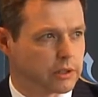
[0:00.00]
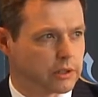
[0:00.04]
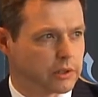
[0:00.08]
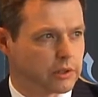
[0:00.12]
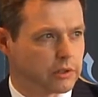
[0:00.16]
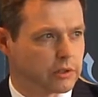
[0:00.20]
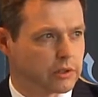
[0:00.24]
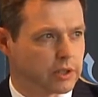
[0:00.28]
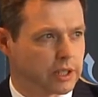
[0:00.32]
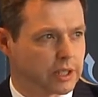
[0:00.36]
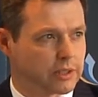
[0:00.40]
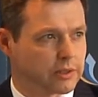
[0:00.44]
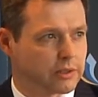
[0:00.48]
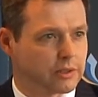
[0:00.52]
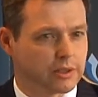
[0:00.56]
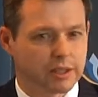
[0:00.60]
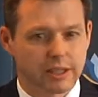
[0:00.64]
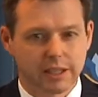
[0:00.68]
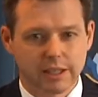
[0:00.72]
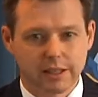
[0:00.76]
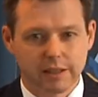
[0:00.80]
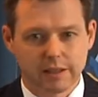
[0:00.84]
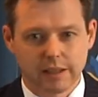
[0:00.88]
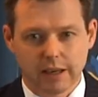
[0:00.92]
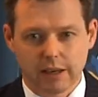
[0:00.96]

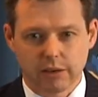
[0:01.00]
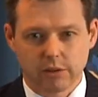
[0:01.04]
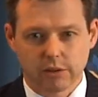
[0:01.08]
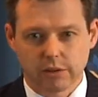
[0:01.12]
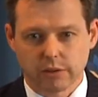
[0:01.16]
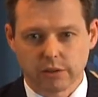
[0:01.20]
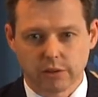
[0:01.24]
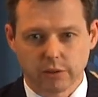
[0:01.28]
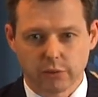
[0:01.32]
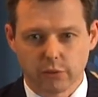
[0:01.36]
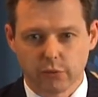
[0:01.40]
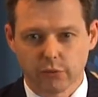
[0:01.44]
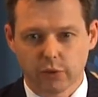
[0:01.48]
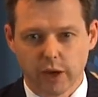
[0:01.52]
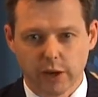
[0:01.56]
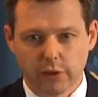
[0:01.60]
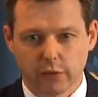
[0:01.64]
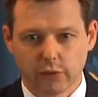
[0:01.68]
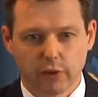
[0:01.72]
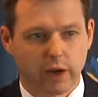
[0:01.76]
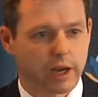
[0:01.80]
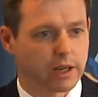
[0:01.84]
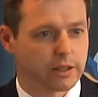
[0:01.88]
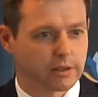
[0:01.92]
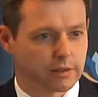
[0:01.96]

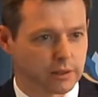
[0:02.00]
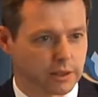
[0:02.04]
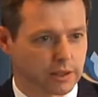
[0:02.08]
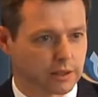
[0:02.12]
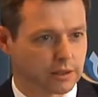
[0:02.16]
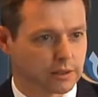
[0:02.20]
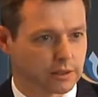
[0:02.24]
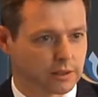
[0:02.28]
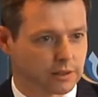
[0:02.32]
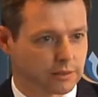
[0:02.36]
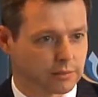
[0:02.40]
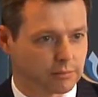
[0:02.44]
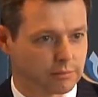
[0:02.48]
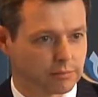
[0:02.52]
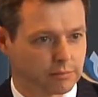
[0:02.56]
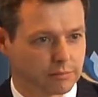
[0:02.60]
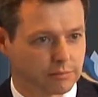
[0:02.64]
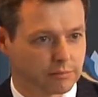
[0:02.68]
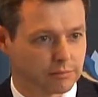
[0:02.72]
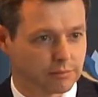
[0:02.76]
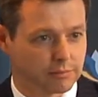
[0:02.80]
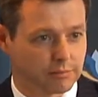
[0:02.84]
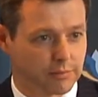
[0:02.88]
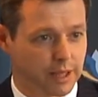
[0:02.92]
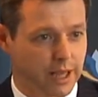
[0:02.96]
16,500
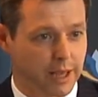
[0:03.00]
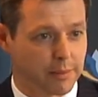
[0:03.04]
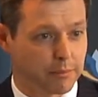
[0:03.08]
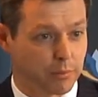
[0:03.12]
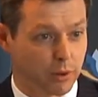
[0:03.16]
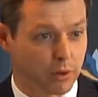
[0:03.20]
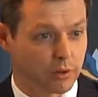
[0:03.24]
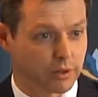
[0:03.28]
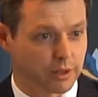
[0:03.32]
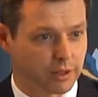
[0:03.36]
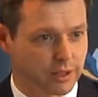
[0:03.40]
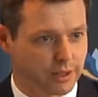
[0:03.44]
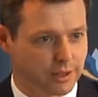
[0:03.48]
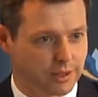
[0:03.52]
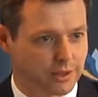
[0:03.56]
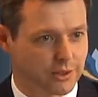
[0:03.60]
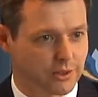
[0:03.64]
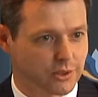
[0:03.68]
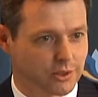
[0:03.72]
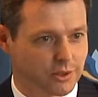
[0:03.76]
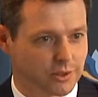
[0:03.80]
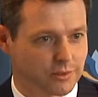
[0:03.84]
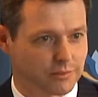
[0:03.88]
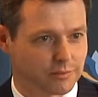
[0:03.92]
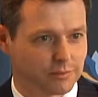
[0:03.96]

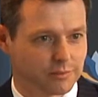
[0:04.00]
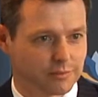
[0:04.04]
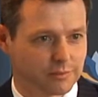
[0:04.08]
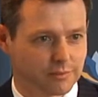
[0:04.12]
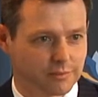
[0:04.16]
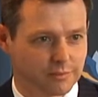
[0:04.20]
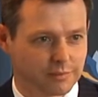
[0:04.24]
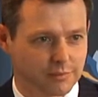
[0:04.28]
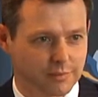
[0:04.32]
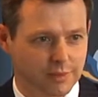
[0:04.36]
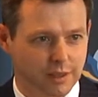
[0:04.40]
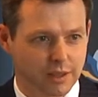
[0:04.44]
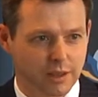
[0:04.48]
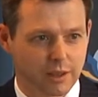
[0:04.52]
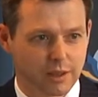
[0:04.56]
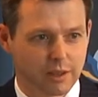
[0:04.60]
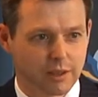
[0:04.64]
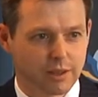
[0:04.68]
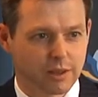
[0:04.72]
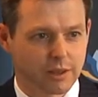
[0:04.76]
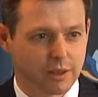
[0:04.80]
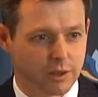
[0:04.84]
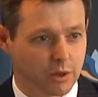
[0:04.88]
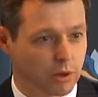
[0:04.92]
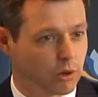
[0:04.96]
employees
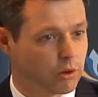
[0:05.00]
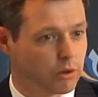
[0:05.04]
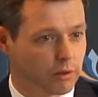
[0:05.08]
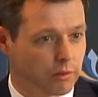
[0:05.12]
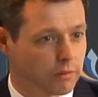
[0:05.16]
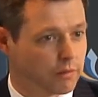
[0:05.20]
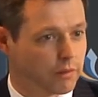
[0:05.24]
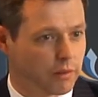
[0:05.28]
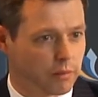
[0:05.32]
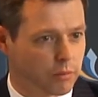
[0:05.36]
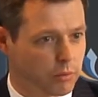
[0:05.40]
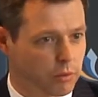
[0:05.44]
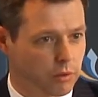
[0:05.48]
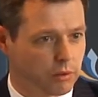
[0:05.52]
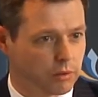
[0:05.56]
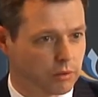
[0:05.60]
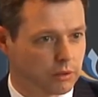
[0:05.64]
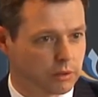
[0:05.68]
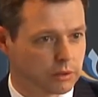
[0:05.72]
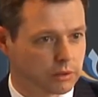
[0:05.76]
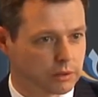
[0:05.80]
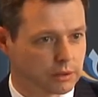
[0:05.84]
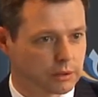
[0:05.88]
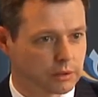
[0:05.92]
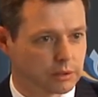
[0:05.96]
all over the
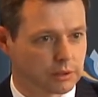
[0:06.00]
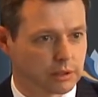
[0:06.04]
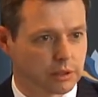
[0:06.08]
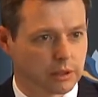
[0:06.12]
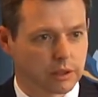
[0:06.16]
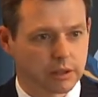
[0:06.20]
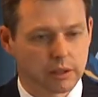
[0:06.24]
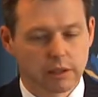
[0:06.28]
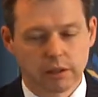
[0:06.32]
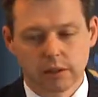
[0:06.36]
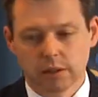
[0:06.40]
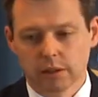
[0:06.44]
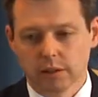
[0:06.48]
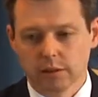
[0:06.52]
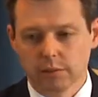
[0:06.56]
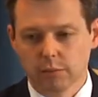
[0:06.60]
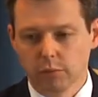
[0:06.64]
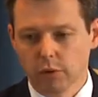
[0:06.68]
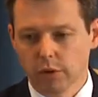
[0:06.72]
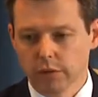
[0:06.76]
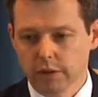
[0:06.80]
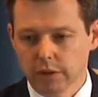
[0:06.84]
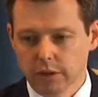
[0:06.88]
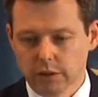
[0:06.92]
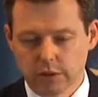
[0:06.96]
world,
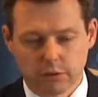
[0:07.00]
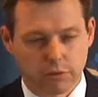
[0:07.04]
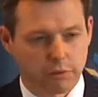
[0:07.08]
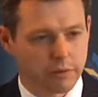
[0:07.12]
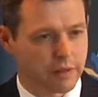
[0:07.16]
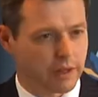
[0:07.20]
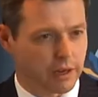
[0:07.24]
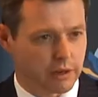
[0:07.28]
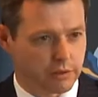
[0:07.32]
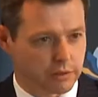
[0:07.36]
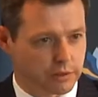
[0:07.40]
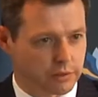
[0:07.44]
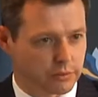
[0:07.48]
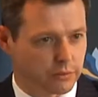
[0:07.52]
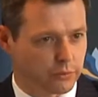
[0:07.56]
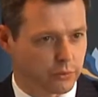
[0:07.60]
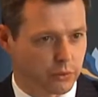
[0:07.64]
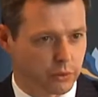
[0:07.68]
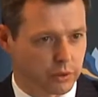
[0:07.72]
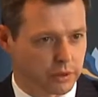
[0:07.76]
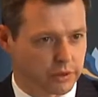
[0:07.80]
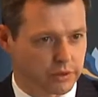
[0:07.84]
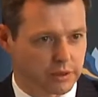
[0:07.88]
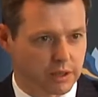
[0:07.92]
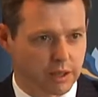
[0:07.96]
more than 2,000,
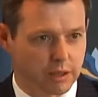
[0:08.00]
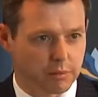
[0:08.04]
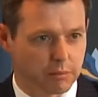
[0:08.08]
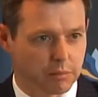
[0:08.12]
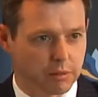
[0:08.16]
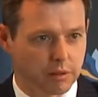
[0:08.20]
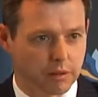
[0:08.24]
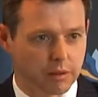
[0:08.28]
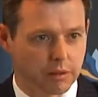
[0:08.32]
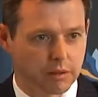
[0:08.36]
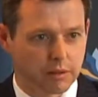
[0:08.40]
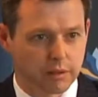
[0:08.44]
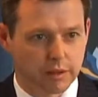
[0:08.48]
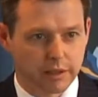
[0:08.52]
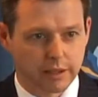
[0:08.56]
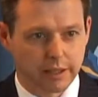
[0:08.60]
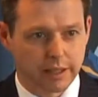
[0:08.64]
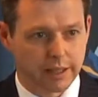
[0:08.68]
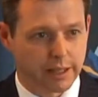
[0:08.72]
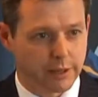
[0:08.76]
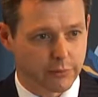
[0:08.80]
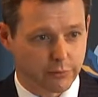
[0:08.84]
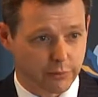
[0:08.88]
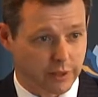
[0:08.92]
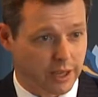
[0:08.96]
for example,
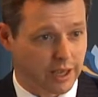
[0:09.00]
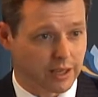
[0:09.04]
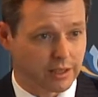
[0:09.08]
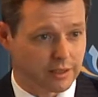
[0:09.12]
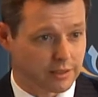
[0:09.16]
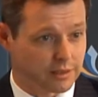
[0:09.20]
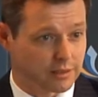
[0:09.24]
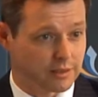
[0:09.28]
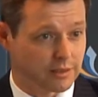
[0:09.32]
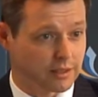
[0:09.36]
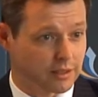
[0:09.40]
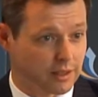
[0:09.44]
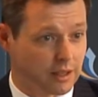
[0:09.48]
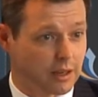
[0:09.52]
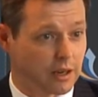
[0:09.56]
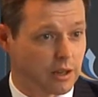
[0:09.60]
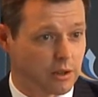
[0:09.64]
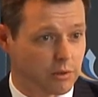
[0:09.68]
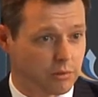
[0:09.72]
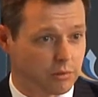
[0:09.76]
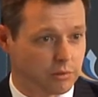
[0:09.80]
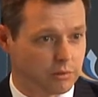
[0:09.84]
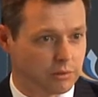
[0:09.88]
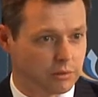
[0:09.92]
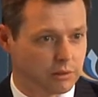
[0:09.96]
in Afghanistan
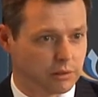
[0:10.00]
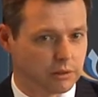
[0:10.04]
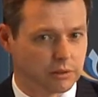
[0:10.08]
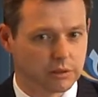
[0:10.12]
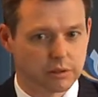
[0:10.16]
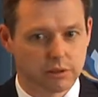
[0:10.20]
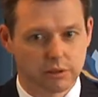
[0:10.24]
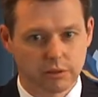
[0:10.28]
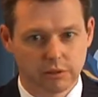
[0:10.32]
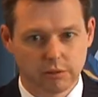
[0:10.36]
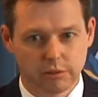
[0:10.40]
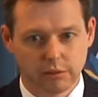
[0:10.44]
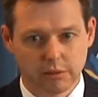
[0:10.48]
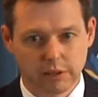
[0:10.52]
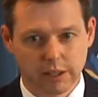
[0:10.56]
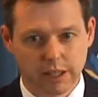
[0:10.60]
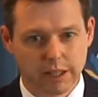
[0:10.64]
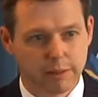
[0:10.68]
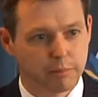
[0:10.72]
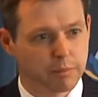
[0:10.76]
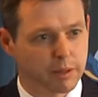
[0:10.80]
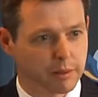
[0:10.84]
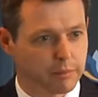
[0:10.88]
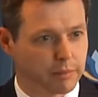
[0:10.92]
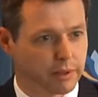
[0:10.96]
alone to
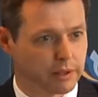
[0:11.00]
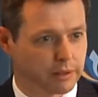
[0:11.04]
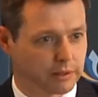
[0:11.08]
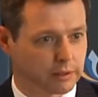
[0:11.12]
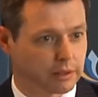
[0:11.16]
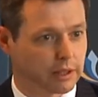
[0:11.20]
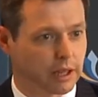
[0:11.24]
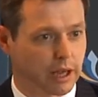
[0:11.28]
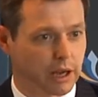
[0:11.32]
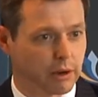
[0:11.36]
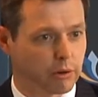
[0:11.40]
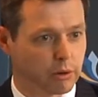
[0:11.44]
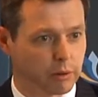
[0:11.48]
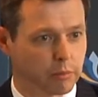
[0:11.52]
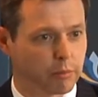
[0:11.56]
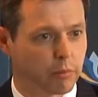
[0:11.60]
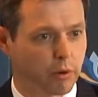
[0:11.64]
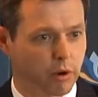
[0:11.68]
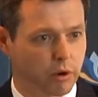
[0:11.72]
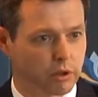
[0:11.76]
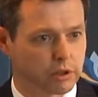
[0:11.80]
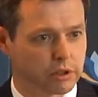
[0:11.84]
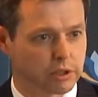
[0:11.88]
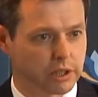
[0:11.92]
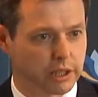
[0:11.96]
implement our
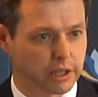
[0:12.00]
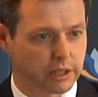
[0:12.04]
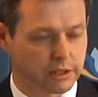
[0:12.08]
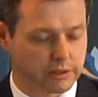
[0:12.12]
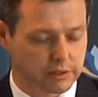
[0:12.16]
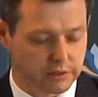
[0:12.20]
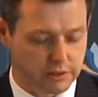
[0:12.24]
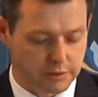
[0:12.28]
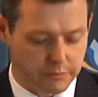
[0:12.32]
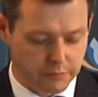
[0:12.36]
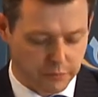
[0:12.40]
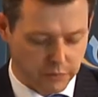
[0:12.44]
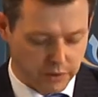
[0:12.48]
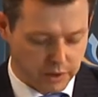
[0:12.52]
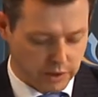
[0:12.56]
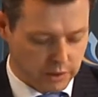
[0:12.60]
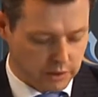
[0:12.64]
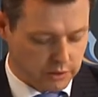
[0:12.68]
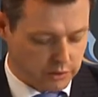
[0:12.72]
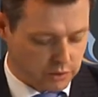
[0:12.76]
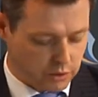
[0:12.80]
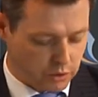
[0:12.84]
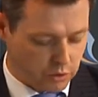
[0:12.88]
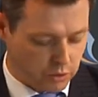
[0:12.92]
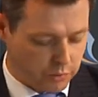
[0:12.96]
projects.
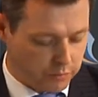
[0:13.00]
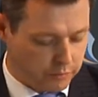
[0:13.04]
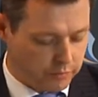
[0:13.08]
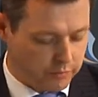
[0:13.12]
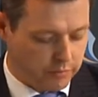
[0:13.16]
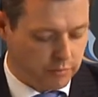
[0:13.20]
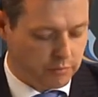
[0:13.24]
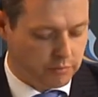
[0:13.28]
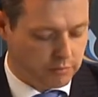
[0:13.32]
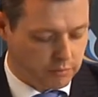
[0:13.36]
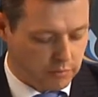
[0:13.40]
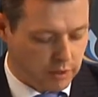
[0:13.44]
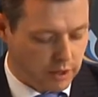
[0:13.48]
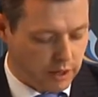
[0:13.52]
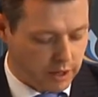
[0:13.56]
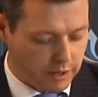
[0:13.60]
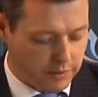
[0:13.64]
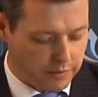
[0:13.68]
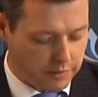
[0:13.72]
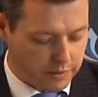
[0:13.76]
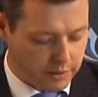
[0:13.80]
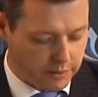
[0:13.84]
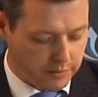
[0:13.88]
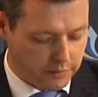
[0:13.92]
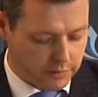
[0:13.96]
So I
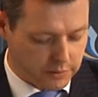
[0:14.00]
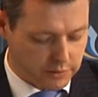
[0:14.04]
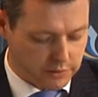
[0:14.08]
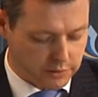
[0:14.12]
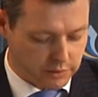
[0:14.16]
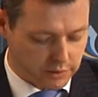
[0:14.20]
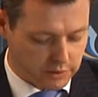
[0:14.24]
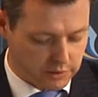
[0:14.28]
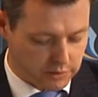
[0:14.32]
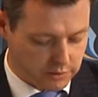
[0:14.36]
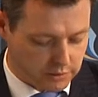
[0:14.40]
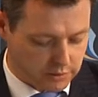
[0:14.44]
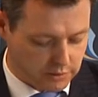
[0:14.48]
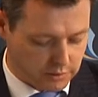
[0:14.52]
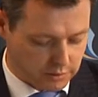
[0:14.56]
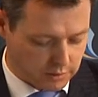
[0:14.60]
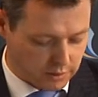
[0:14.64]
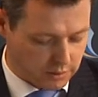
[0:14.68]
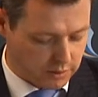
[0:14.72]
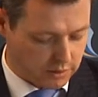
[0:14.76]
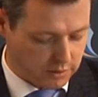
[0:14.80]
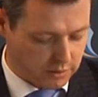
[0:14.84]
think this is